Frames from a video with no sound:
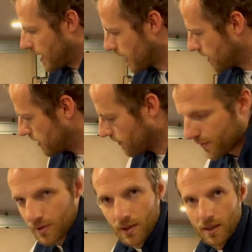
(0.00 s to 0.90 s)
I could
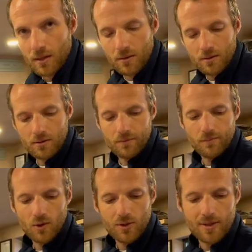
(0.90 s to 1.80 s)
obviously
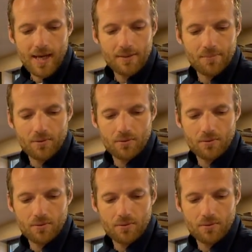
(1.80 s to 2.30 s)
use a tape,